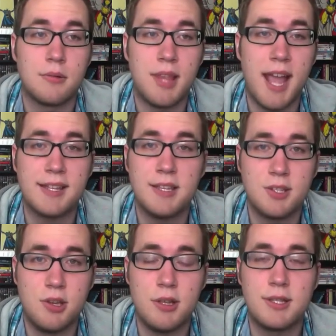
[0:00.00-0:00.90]
the acting's
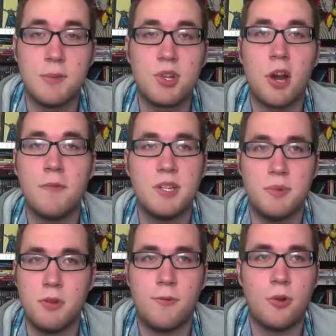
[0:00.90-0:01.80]
good. Cinematography's
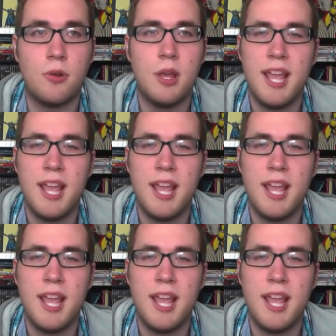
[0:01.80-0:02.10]
beautiful.